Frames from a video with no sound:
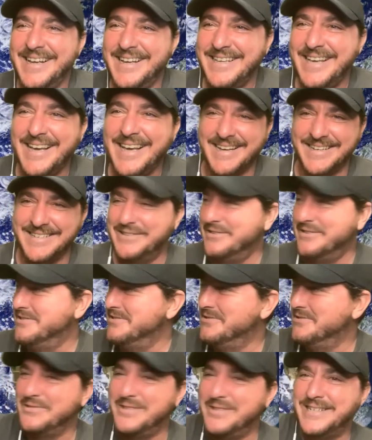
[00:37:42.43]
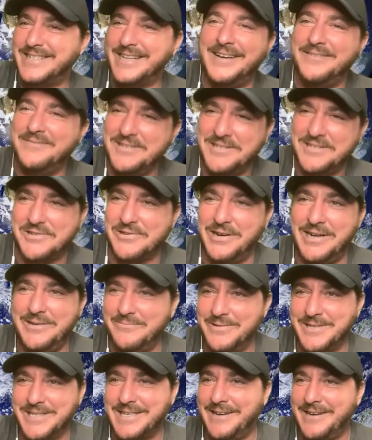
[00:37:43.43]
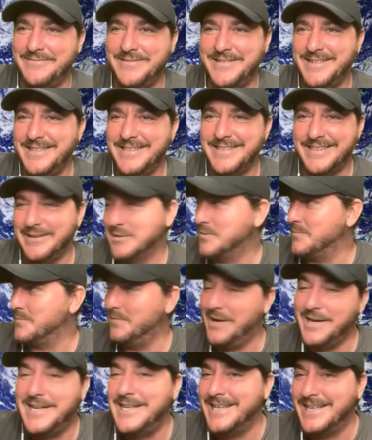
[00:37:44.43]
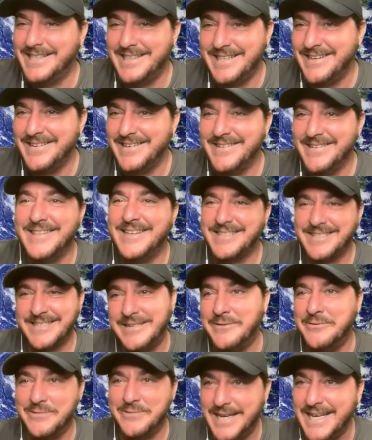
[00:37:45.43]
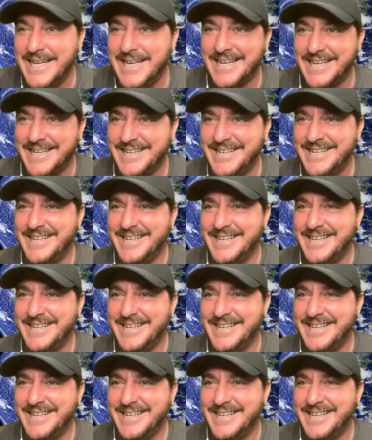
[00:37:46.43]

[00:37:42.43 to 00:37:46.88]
Yeah, you knew the time the train was coming. There's money in there. Let's go get it.